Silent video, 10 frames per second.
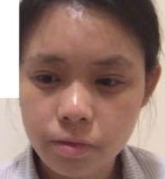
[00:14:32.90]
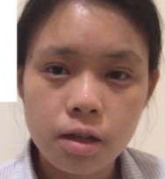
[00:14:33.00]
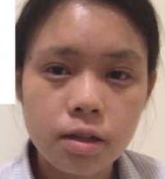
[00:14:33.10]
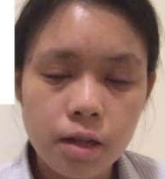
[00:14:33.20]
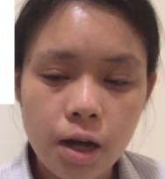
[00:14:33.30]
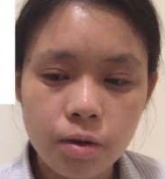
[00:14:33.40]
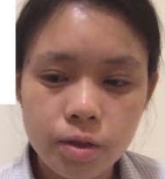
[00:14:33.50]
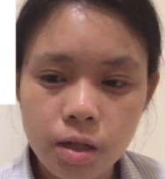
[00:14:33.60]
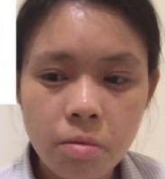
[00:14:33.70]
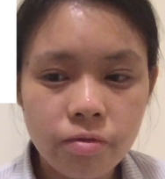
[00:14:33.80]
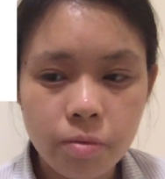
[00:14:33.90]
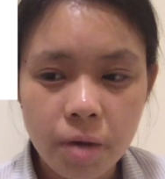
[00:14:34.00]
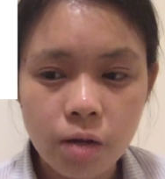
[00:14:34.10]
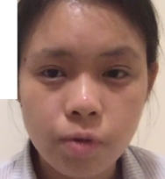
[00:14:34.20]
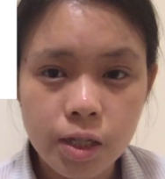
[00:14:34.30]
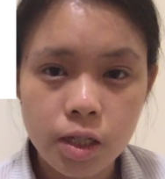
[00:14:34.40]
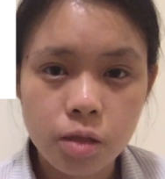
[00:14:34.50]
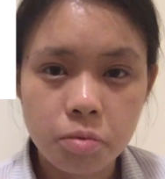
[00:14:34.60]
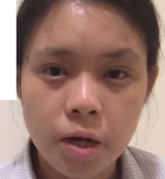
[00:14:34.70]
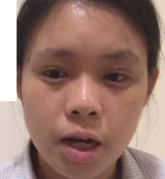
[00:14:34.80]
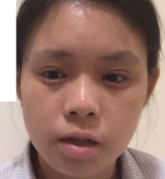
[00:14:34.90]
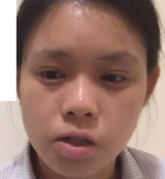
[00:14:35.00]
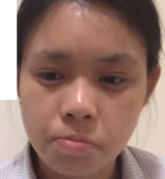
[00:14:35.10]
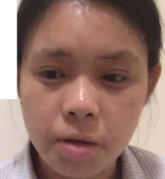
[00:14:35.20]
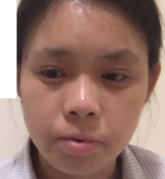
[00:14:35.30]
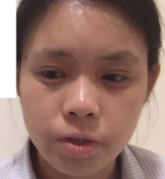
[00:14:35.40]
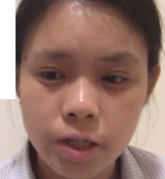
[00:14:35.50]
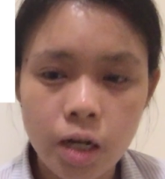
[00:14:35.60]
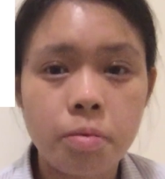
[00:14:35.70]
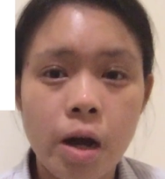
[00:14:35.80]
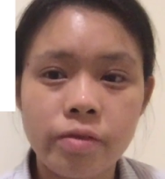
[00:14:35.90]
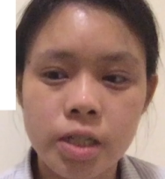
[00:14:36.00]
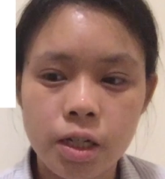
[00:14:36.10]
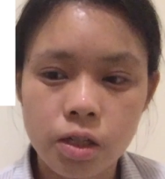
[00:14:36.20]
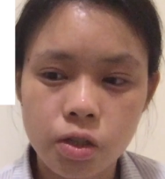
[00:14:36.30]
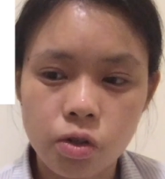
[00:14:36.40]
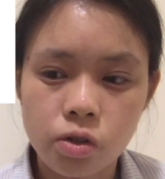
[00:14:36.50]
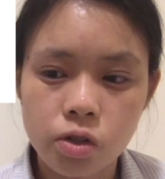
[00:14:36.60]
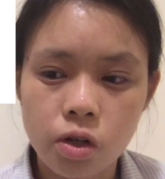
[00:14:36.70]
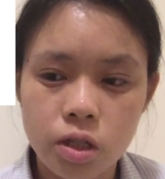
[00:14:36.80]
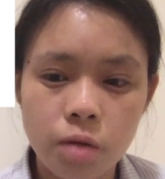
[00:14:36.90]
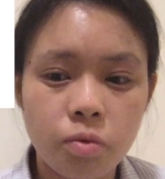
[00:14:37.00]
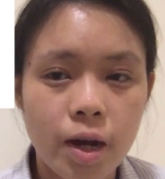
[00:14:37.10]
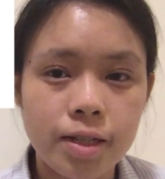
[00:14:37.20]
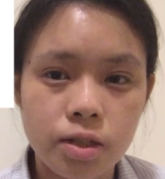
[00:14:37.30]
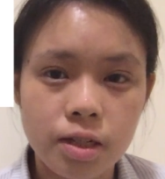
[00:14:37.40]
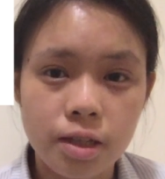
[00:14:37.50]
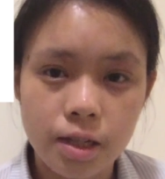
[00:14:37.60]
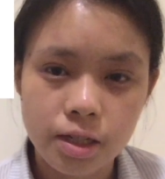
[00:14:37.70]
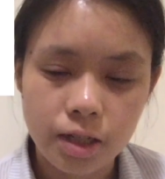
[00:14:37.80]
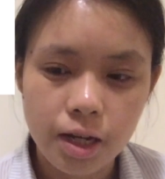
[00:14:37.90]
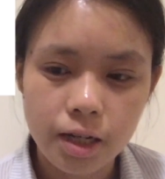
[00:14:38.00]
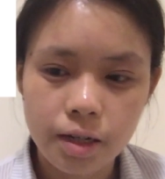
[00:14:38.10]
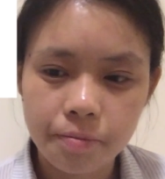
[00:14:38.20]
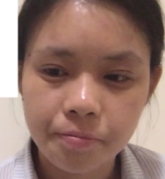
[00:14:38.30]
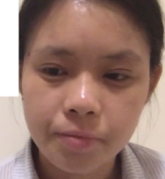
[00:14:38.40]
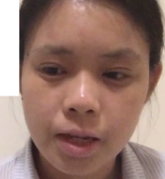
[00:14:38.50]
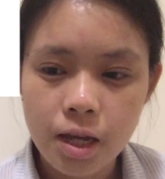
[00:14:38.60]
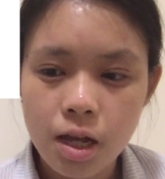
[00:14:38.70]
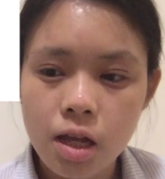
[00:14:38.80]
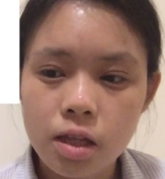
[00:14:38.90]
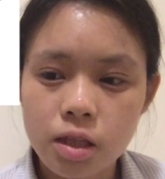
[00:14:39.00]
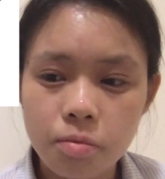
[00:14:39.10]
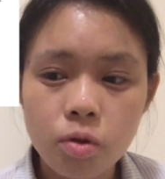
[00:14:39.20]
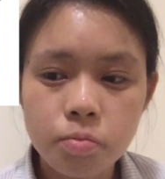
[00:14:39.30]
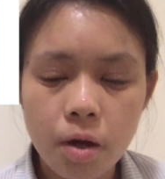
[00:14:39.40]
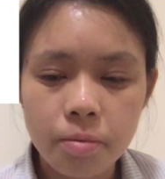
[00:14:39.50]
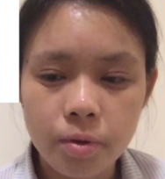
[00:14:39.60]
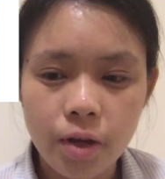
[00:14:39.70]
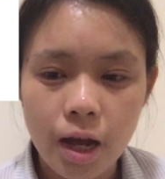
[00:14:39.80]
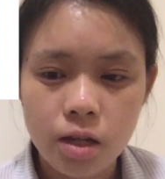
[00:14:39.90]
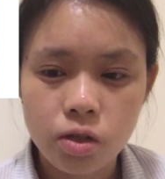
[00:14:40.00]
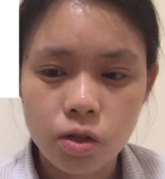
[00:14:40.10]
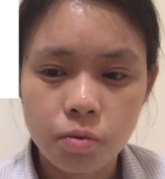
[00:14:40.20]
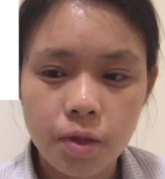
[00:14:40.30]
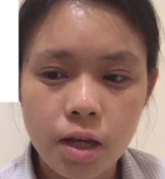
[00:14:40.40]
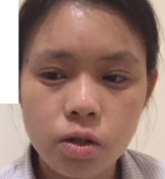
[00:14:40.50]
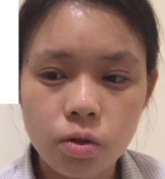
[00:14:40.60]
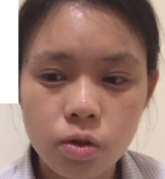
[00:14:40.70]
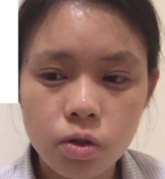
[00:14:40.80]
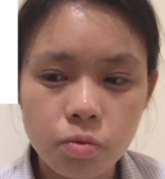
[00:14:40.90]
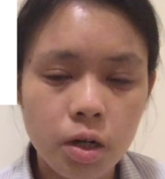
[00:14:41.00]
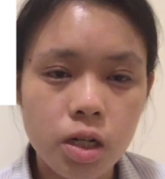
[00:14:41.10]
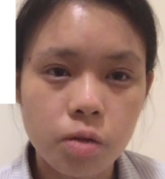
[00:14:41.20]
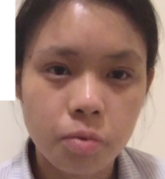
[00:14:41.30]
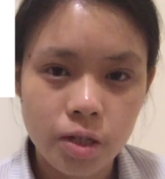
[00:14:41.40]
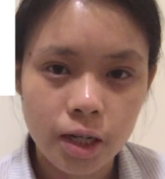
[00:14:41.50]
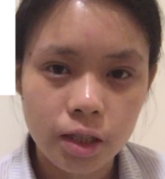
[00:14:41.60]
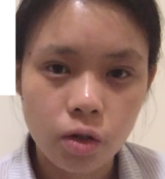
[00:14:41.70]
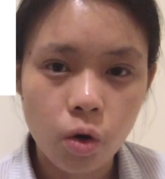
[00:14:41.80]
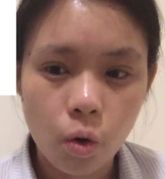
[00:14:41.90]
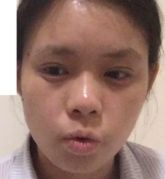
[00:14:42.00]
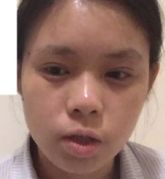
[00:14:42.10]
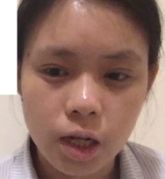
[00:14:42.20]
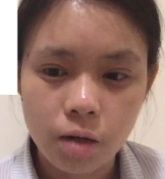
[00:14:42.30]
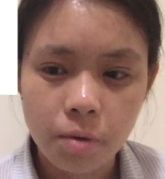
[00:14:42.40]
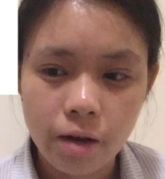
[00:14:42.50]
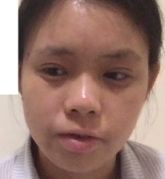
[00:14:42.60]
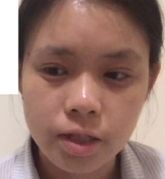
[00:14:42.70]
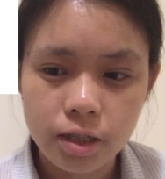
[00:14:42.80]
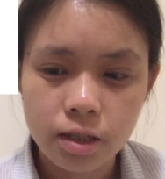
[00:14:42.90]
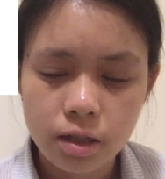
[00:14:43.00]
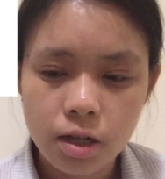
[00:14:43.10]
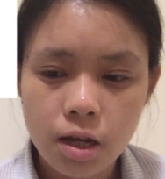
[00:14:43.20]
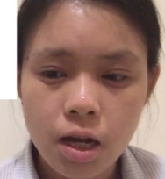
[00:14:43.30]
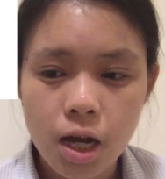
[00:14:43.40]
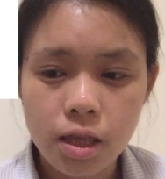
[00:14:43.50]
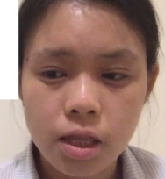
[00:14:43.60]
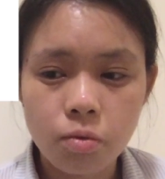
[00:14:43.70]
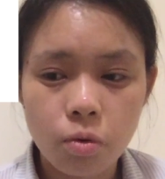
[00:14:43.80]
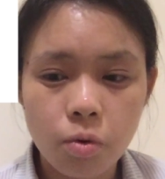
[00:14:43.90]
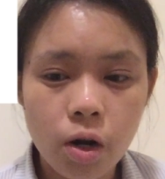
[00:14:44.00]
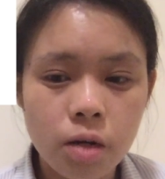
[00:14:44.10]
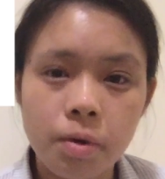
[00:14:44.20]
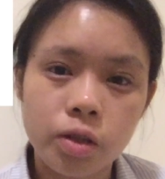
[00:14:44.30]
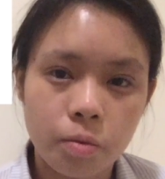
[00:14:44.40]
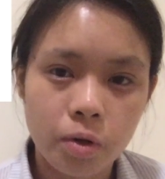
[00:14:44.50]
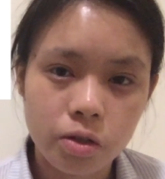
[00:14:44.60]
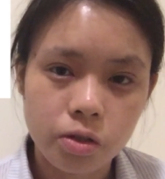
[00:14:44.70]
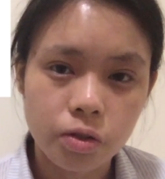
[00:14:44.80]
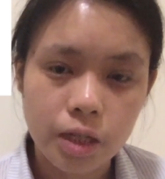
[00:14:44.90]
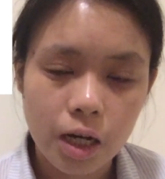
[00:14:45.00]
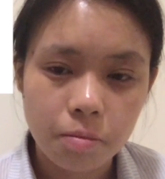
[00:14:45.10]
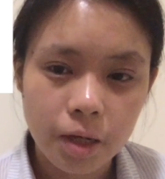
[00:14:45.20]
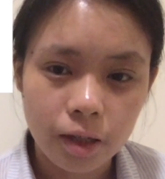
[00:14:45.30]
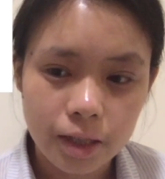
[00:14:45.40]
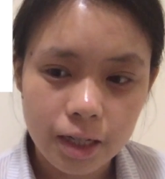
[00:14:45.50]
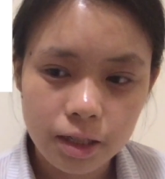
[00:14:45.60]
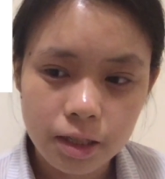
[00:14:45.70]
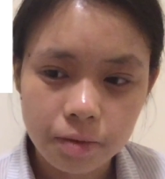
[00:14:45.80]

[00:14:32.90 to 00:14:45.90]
Now, some of the main reasons behind people's data privacy concerns are summarized in this slide. The most popular answers were that users wanted to protect their own data privacy, and they were worried about their personal data being leaked.